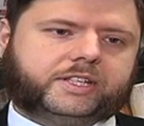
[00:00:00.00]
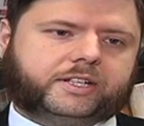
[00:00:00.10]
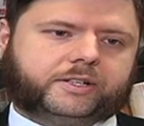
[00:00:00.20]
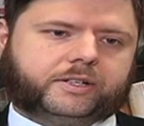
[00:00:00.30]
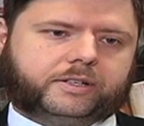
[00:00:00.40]

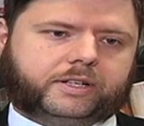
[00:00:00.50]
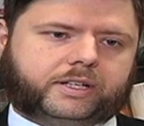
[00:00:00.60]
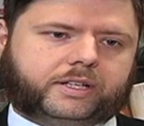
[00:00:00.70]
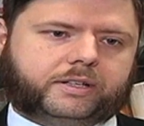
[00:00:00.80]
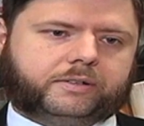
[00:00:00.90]
that are
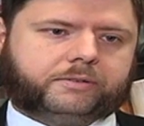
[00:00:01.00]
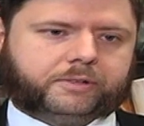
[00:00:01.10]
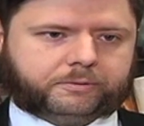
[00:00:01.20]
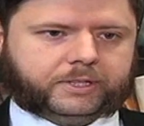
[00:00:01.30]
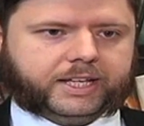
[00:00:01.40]
uh,
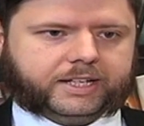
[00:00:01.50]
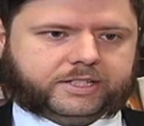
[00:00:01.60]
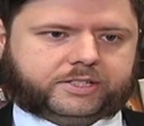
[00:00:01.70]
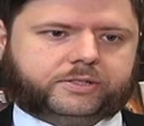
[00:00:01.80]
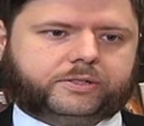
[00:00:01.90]
related
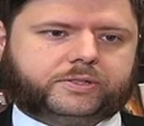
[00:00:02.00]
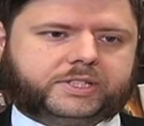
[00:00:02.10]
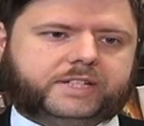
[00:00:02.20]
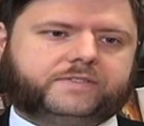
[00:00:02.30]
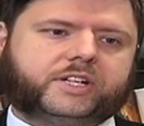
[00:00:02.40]
to
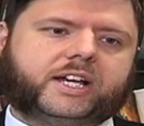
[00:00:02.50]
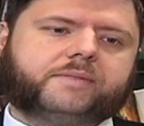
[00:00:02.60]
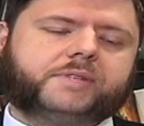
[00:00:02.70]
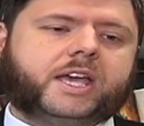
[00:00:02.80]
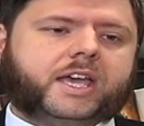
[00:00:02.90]
Steve Jobs.